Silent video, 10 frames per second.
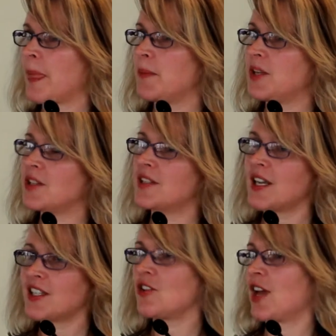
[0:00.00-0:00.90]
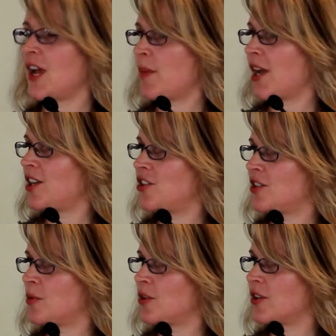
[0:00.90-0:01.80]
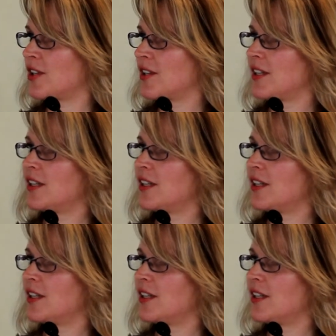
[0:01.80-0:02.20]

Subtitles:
because that's not how packages work.